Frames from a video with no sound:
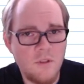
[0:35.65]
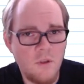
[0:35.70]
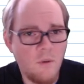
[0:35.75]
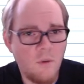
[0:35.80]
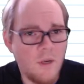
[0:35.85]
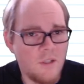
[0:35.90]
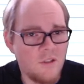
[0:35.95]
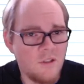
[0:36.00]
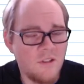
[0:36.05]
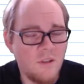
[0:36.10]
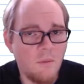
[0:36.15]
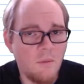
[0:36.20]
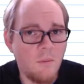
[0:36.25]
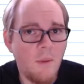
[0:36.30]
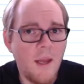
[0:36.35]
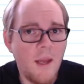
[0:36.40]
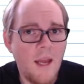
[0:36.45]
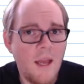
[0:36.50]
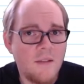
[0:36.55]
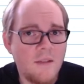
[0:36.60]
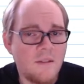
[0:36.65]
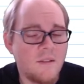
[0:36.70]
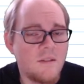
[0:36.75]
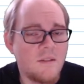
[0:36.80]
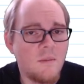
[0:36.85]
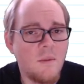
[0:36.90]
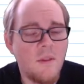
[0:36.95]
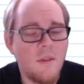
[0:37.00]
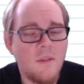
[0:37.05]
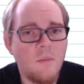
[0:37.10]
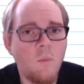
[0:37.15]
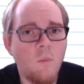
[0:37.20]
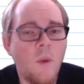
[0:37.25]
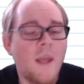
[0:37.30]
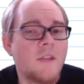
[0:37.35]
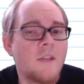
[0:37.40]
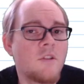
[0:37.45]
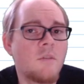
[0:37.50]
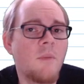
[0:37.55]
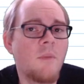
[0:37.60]
of questions that we might ask and some of the
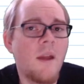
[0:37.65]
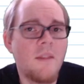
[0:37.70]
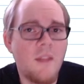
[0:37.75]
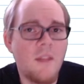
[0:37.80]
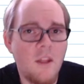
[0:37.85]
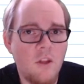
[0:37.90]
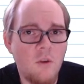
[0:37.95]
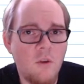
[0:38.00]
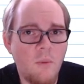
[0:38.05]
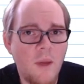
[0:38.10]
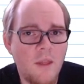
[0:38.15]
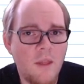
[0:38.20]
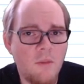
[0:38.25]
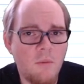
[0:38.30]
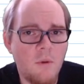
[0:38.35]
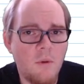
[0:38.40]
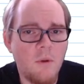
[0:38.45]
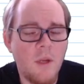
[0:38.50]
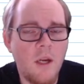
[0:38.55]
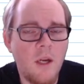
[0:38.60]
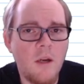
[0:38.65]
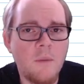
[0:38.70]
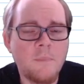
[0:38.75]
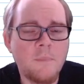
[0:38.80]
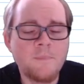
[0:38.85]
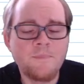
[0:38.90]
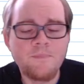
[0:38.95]
ways you might think your way through here.